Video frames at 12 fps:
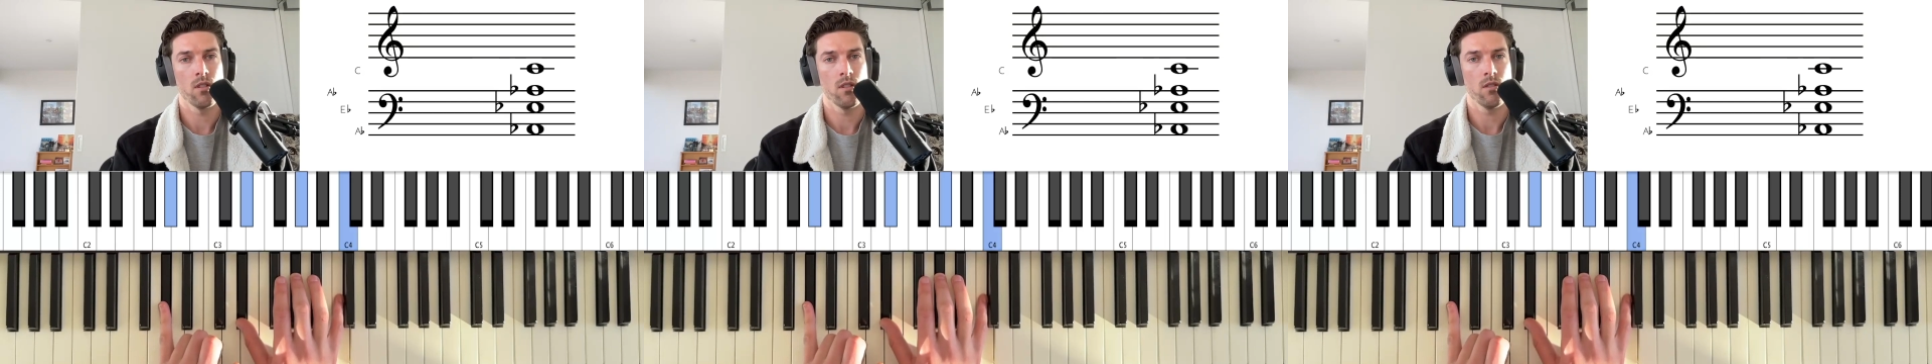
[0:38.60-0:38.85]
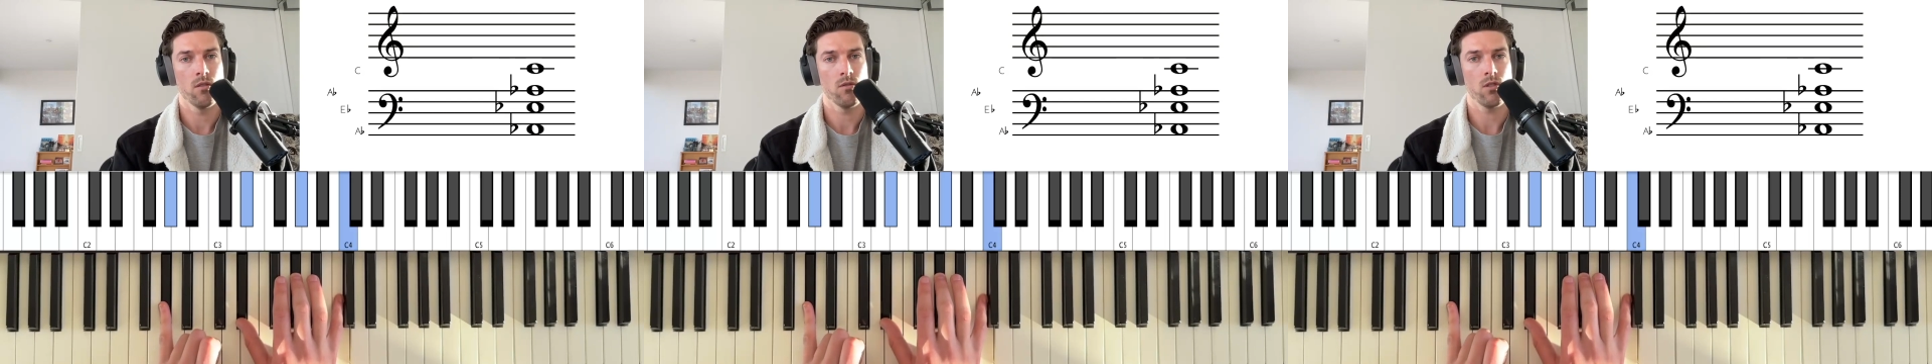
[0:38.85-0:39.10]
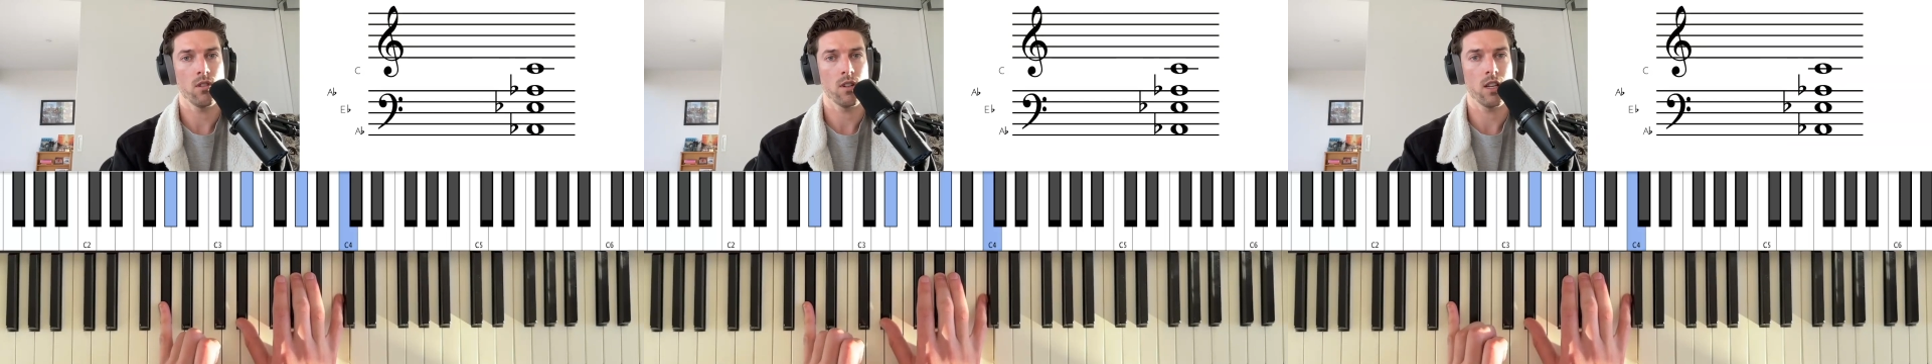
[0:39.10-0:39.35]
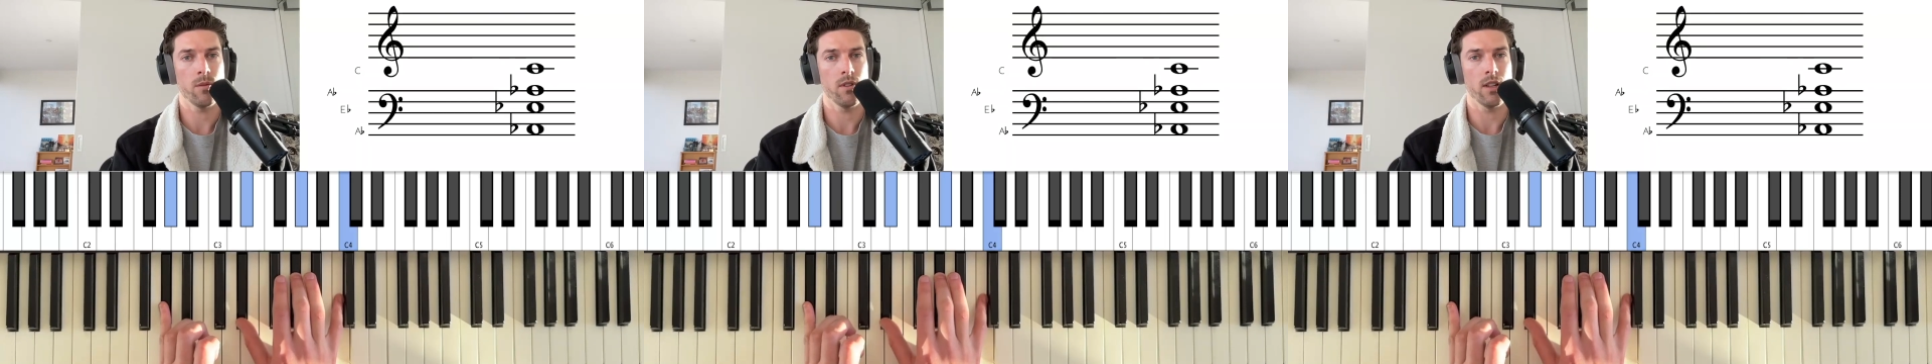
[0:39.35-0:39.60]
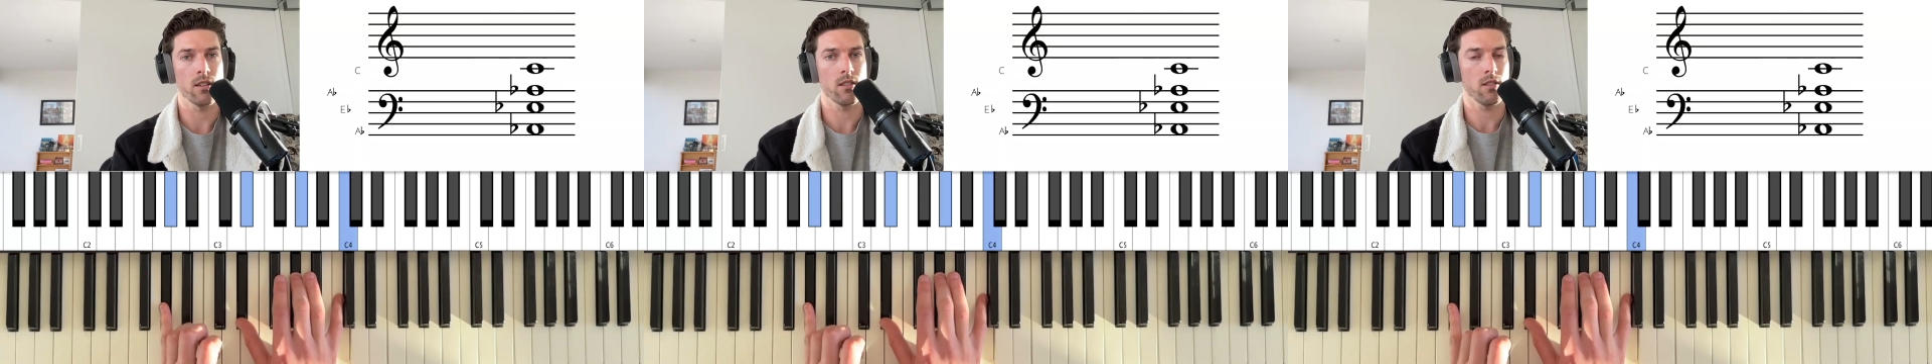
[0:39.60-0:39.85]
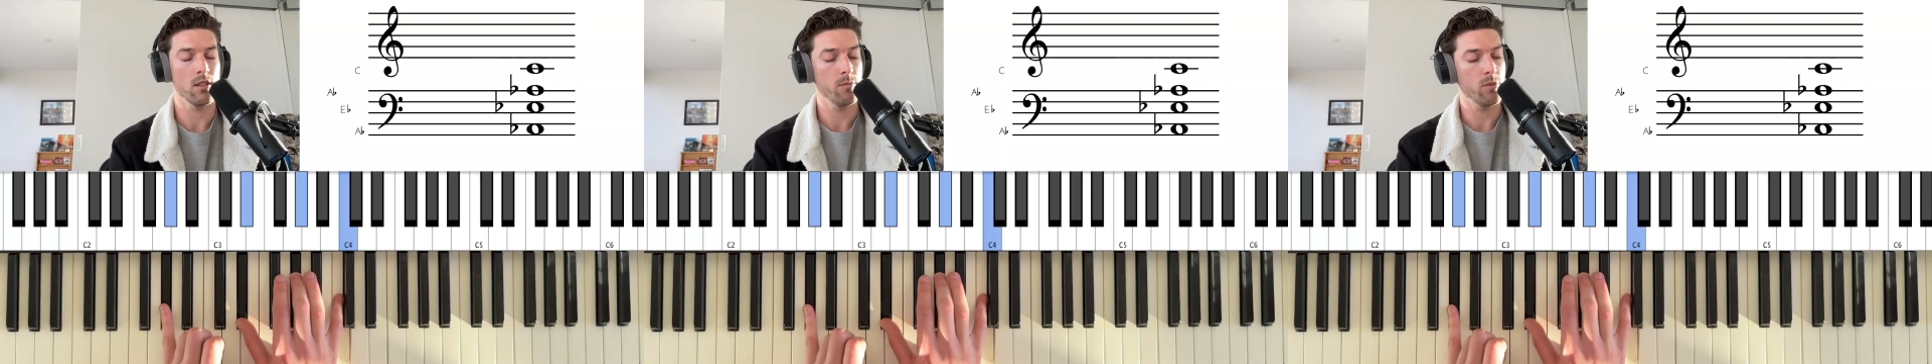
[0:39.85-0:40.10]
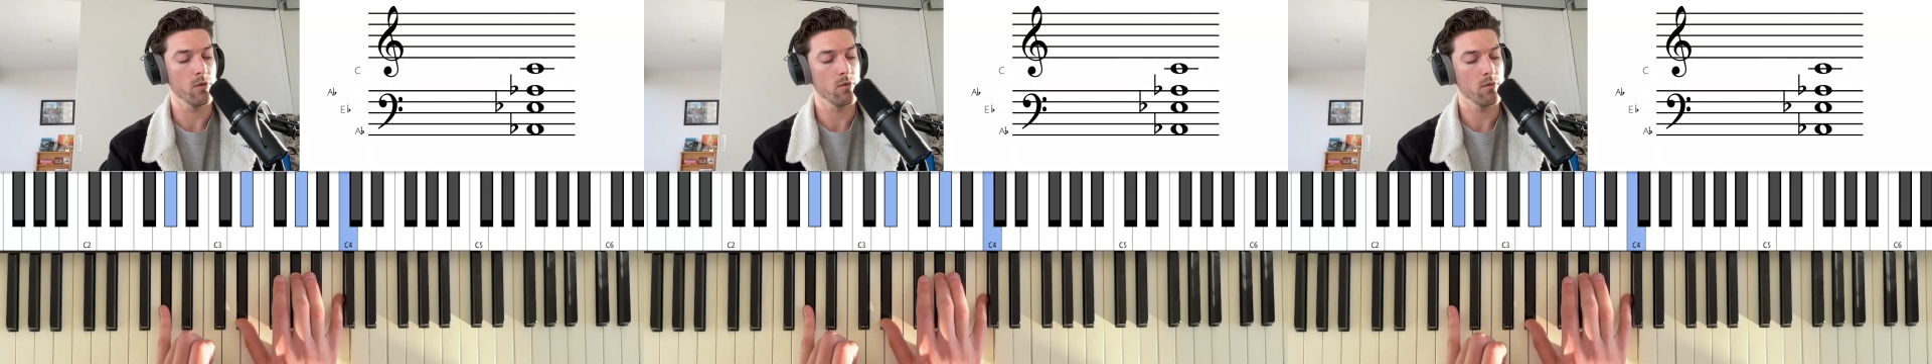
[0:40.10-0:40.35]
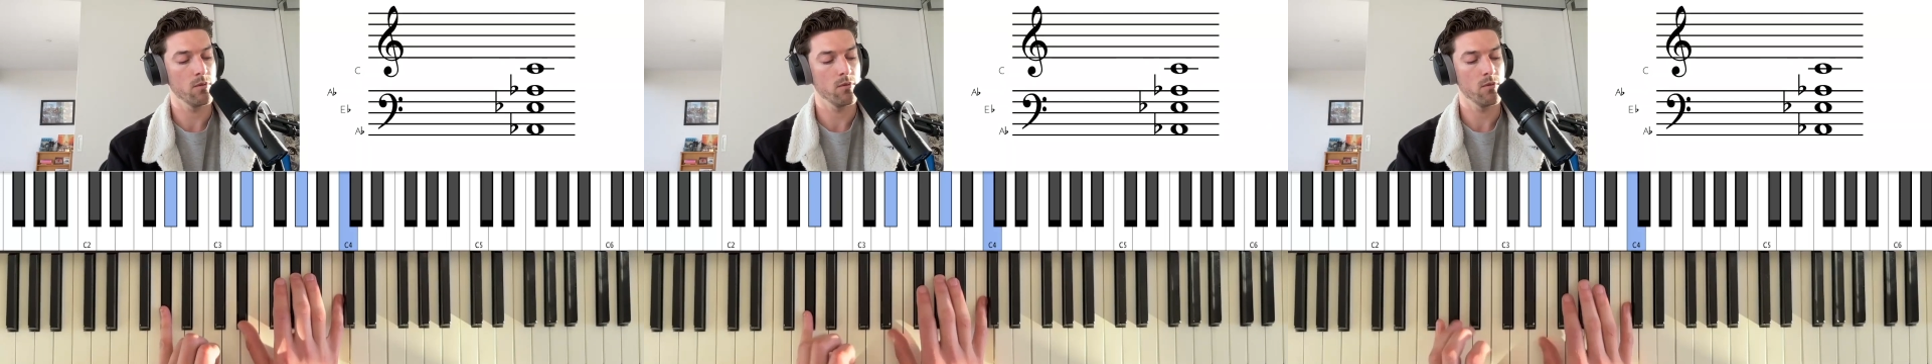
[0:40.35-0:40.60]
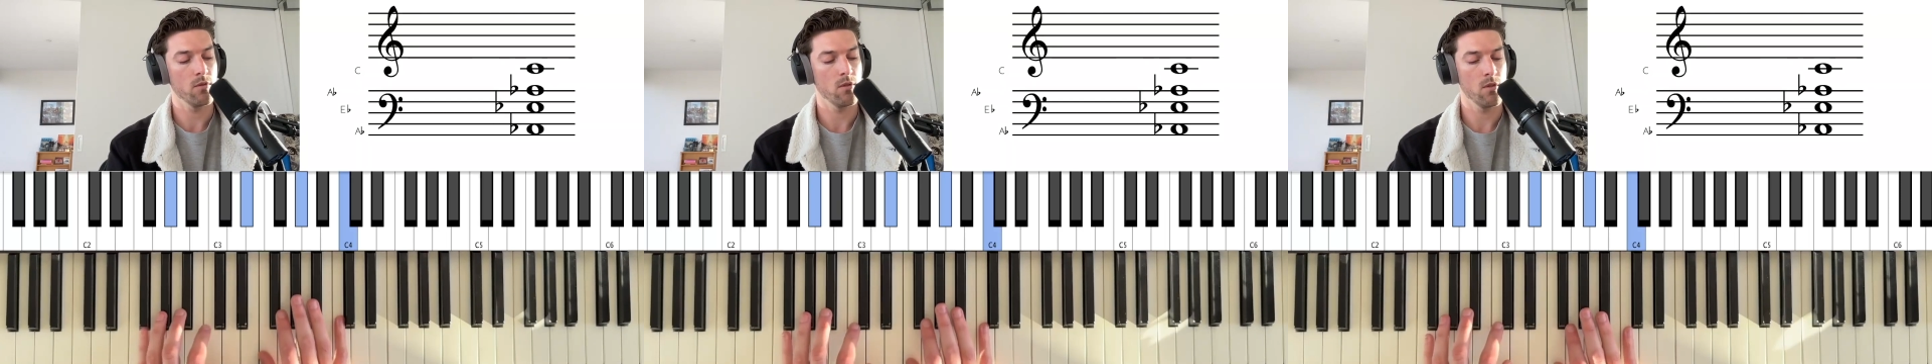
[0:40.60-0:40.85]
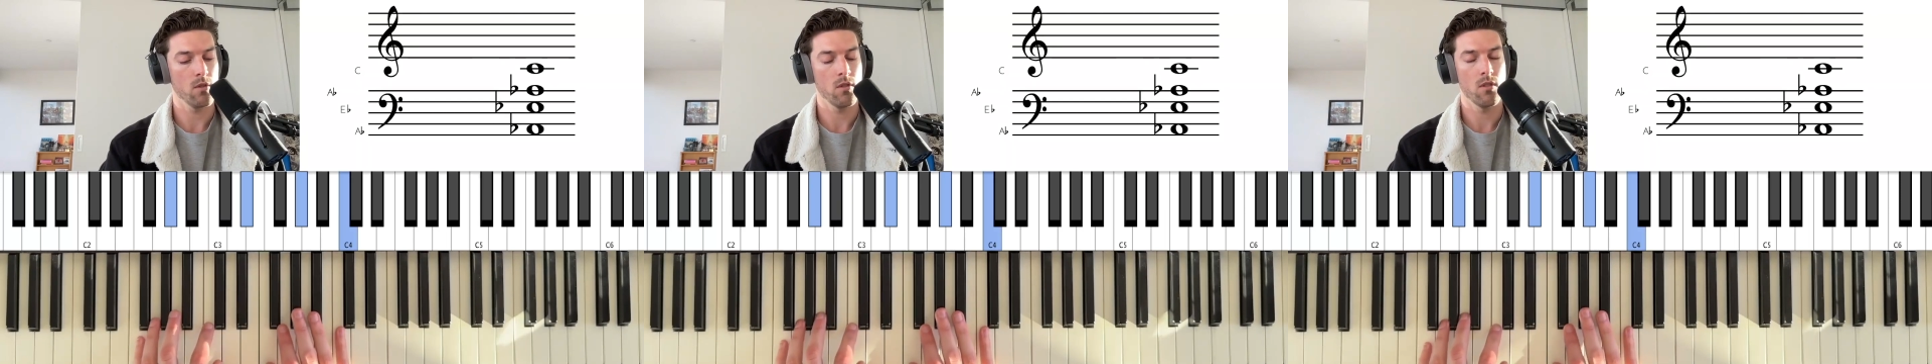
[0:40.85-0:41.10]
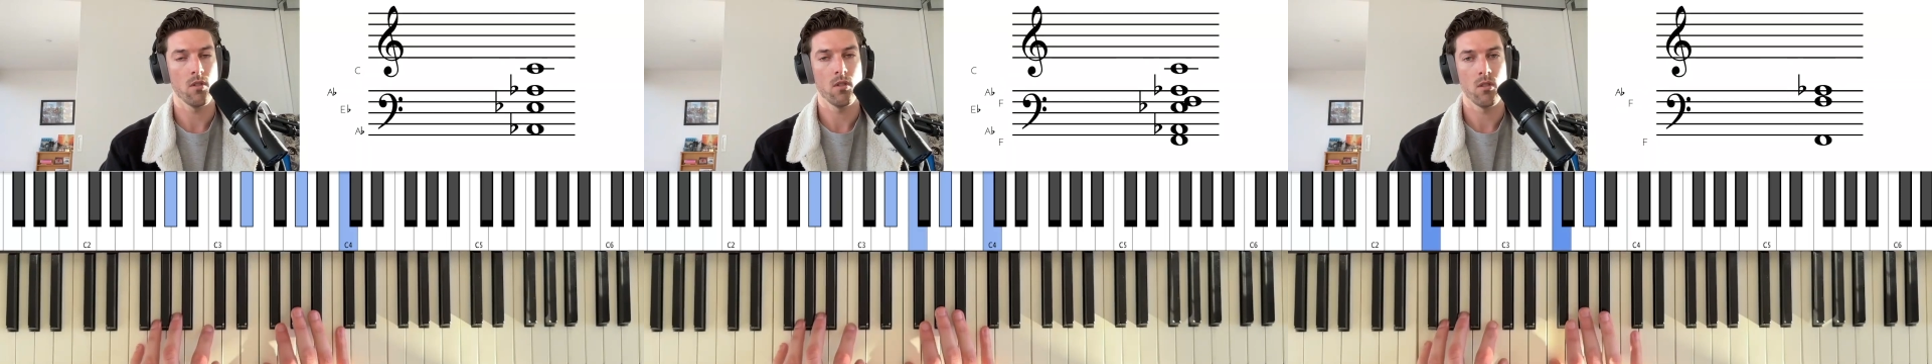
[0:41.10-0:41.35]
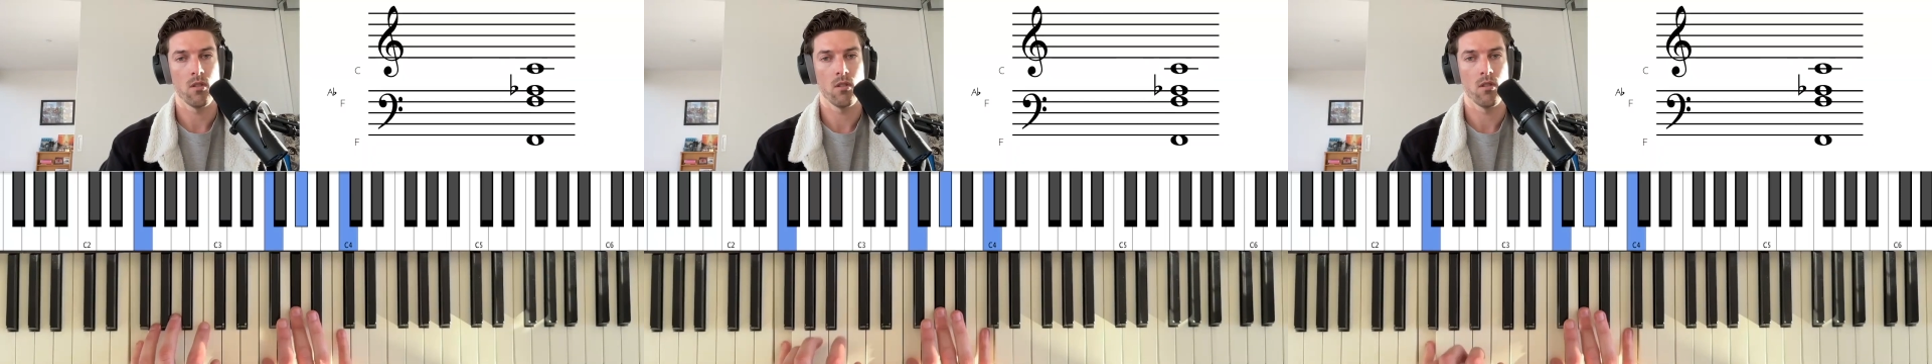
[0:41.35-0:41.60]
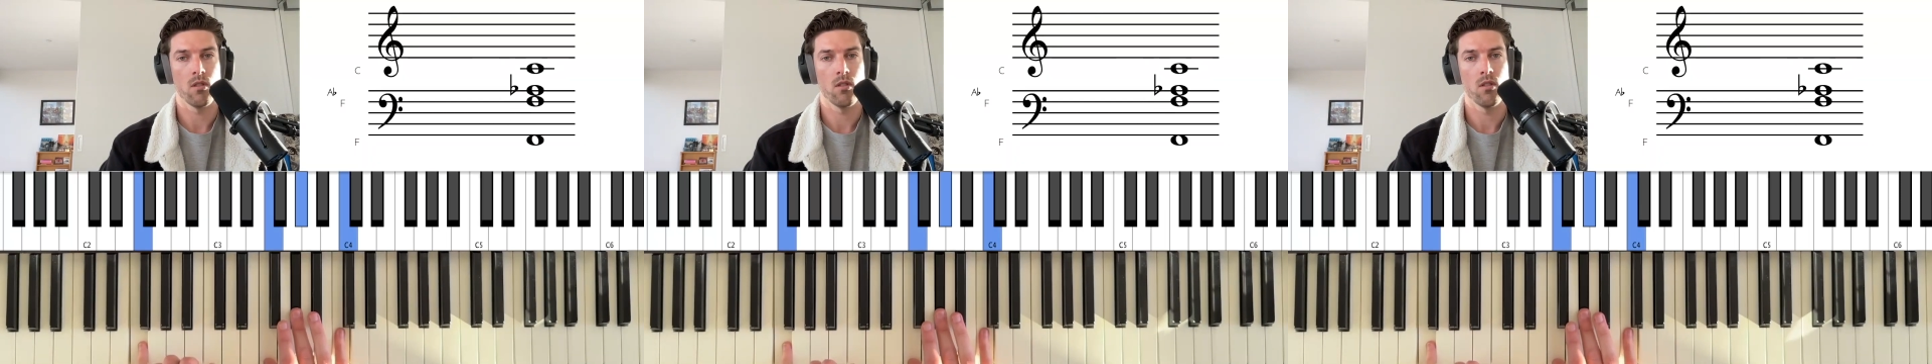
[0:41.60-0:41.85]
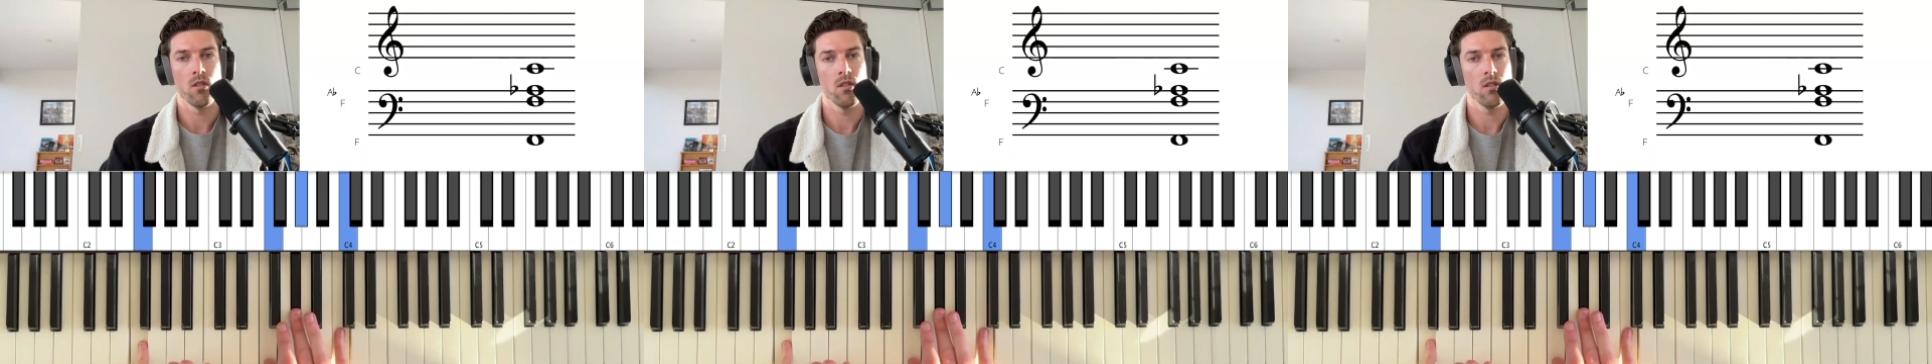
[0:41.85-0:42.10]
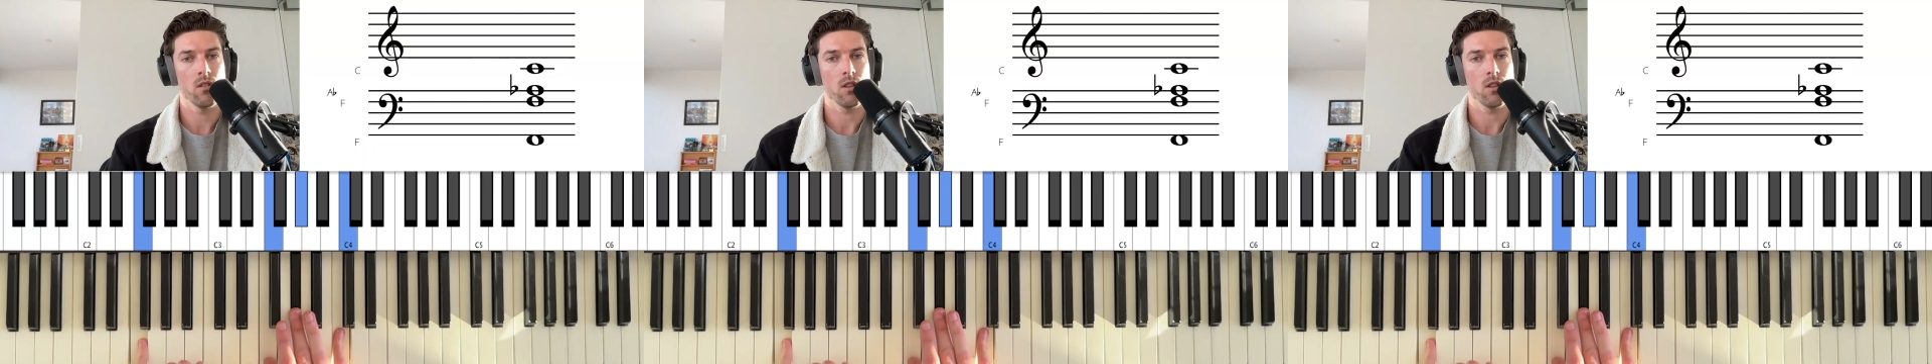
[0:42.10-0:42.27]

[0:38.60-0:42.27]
Just gonna keep it like simple. Then